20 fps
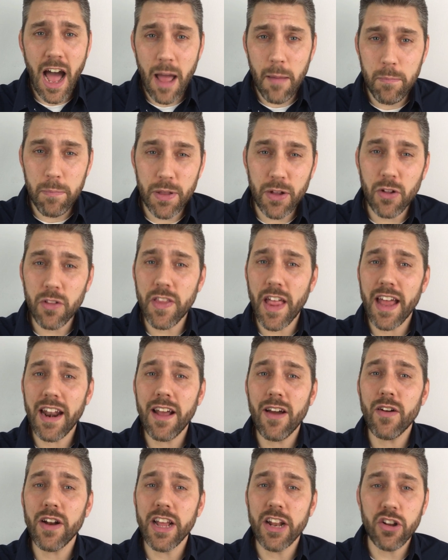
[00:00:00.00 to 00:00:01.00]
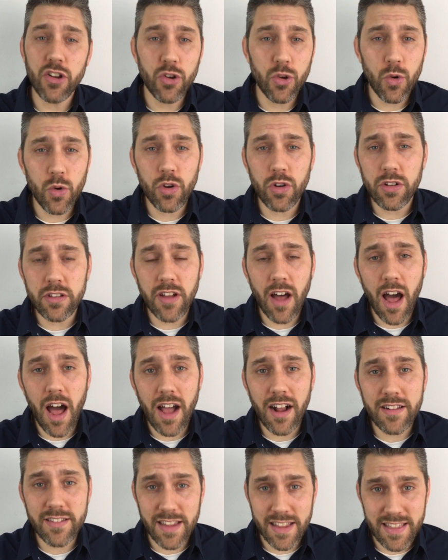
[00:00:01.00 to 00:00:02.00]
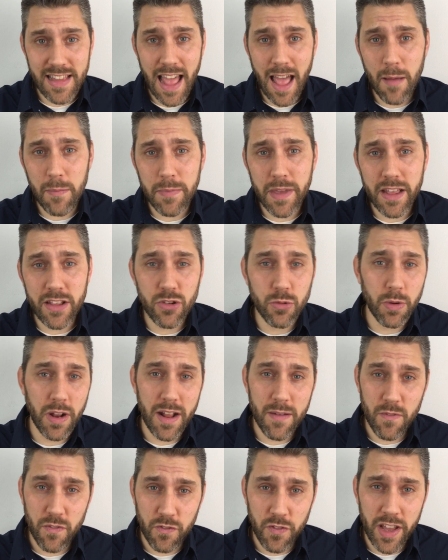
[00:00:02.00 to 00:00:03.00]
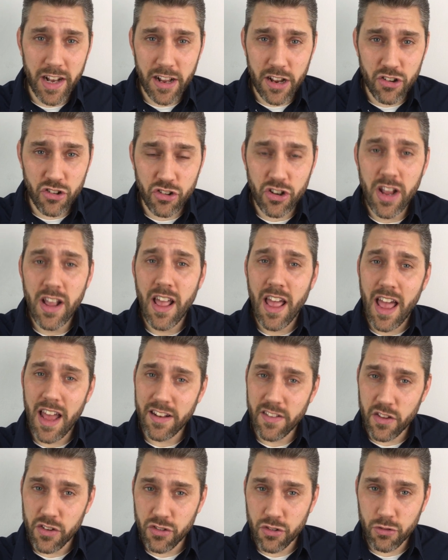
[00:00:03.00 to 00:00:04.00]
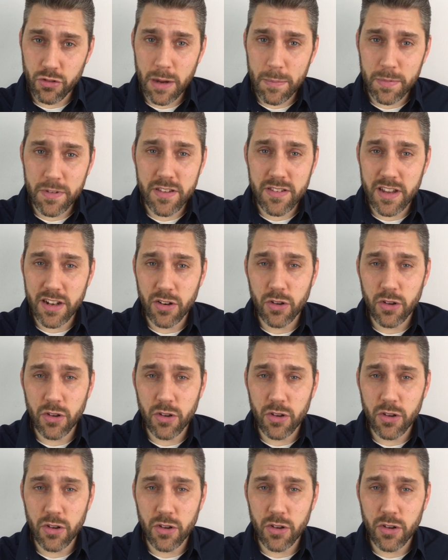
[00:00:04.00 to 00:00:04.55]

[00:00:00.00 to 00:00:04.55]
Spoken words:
I build that out in Google Docs, and that means when I'm finished and the script is